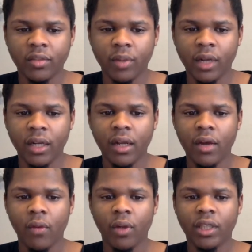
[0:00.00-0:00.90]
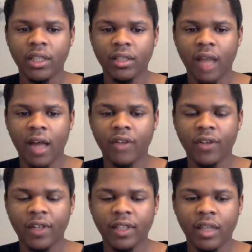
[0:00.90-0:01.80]
But once his
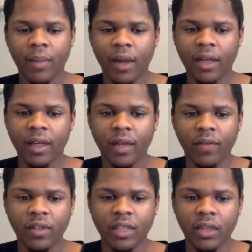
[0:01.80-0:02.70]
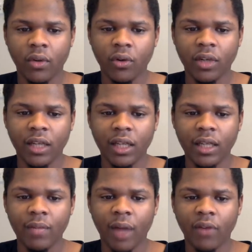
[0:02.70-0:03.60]
contract is up, I can definitely see Courtney
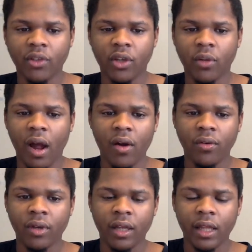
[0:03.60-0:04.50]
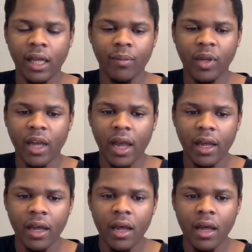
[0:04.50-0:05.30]
Lee bouncing around in the NBA.